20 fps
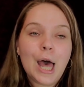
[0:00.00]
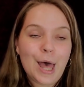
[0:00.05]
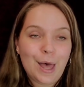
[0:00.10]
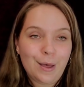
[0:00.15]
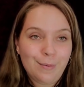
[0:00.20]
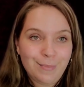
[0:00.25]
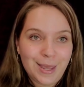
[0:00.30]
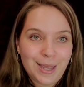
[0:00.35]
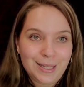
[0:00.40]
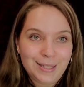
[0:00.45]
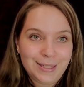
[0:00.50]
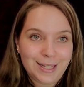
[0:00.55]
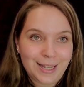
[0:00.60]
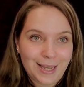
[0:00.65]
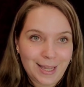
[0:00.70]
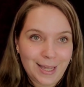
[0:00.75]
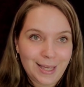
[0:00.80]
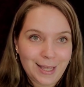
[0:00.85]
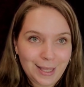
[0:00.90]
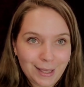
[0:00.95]

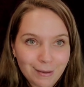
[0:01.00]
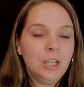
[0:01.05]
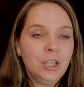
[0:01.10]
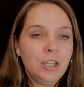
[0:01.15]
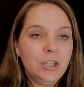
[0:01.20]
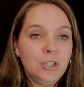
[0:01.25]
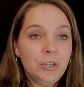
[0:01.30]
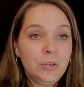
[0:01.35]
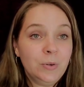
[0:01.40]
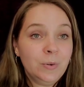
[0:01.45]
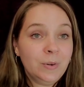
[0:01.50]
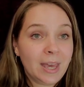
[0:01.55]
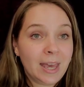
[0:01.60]
Amazing. You